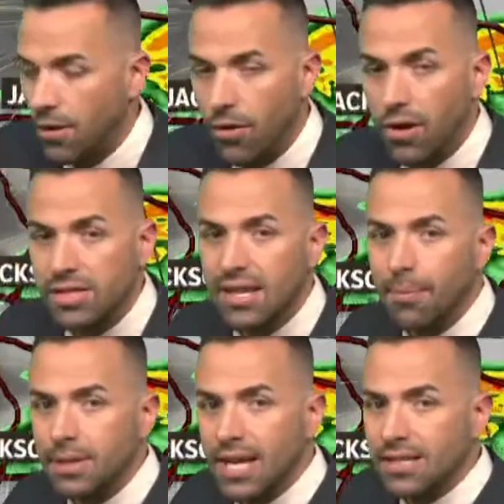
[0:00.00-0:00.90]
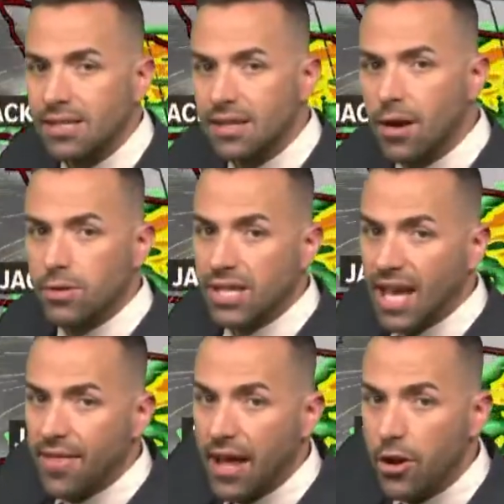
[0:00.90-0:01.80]
here across the upper Texas coast.
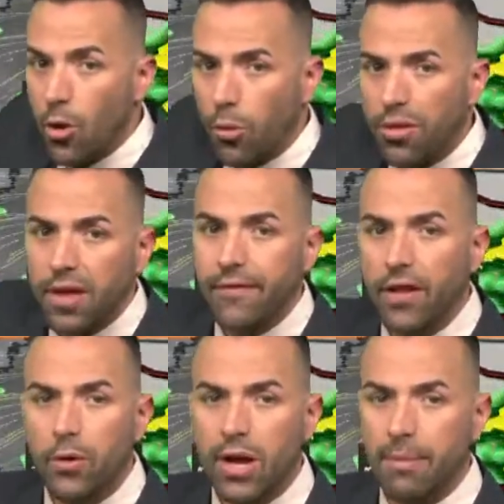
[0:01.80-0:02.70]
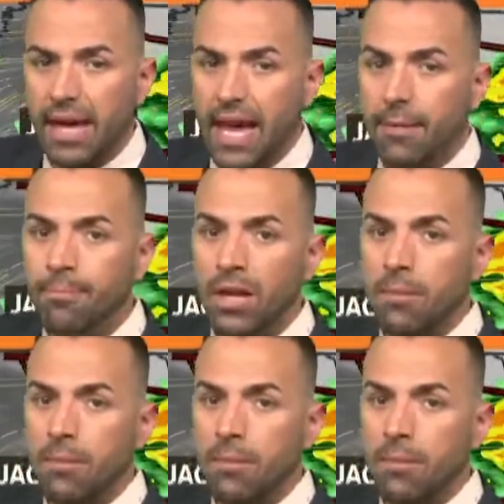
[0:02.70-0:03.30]
Again, that northerly flow coming in,